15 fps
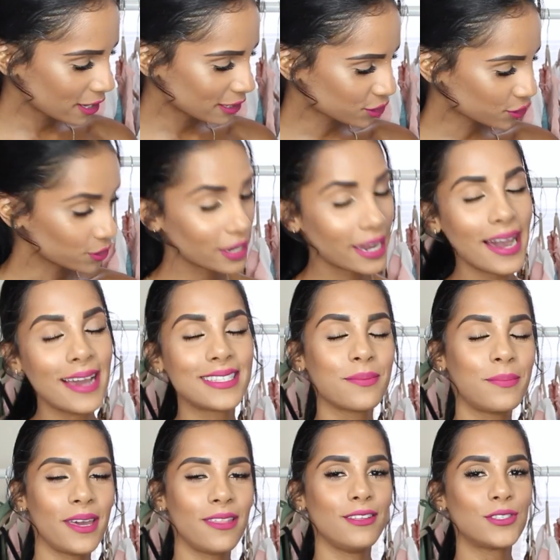I show you guys the
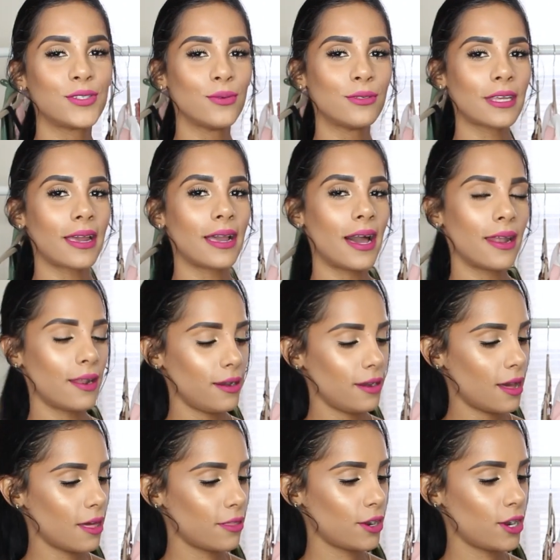bathing suits, I got
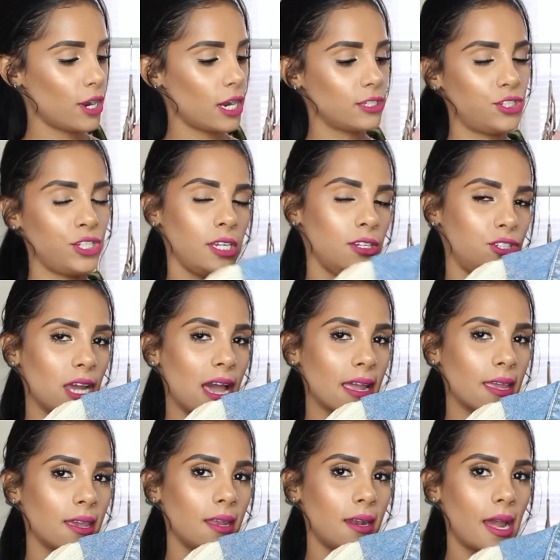another jean
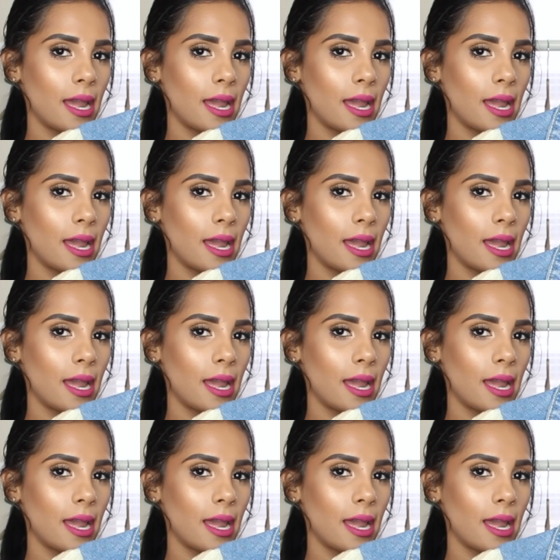jacket.